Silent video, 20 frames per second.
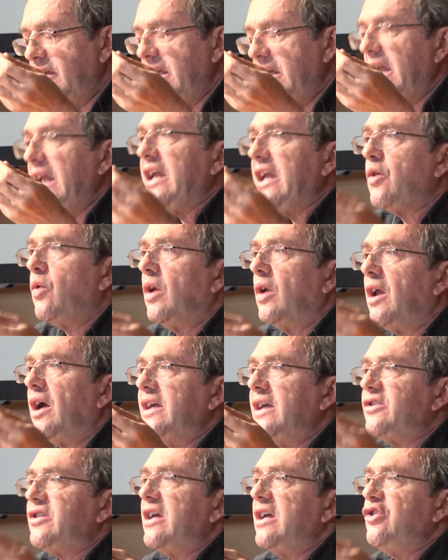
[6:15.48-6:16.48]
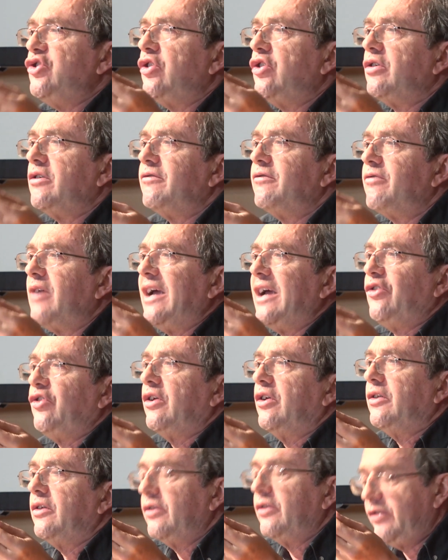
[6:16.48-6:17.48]
the equalization of
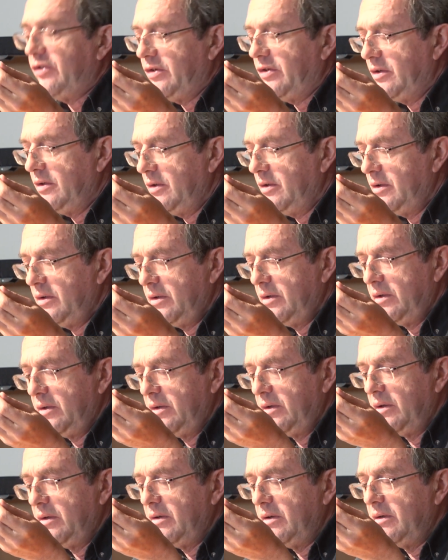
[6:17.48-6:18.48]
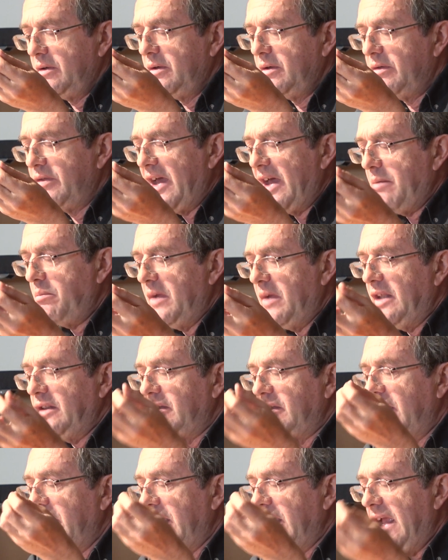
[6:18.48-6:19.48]
rations. That
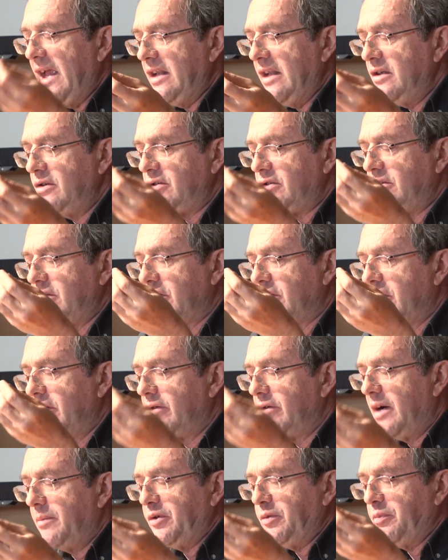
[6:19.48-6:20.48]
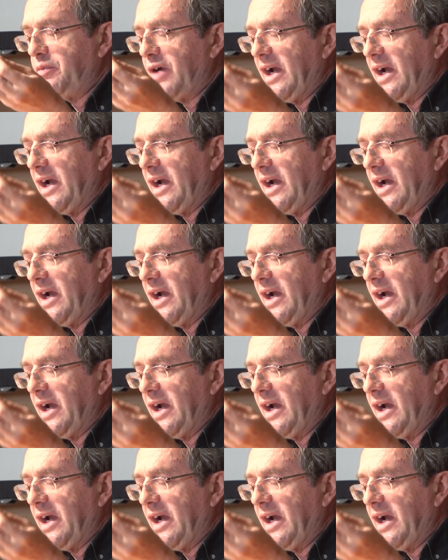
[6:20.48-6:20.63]
meant an end to corrupt